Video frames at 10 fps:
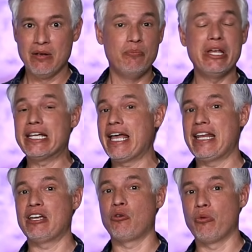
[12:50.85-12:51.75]

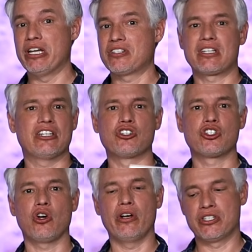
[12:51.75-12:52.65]
mitigating risk,
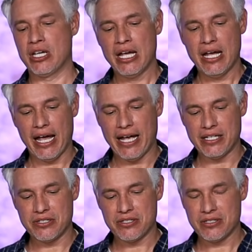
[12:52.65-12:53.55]
insurance,
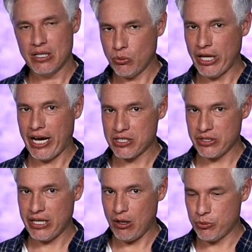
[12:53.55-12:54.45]
and it will
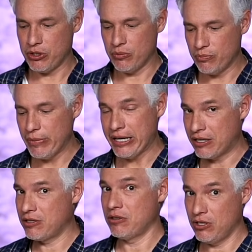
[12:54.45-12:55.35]
actually help you
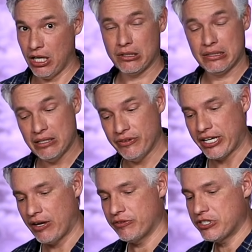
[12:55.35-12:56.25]
make a living
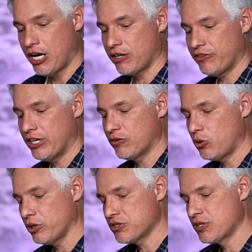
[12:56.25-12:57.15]
at photography. And of
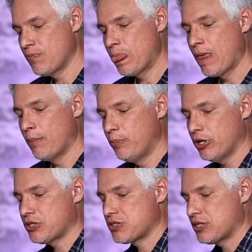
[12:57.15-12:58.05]
course,
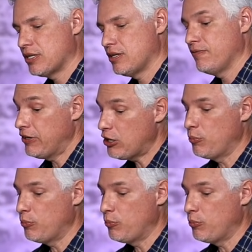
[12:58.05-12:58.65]
books video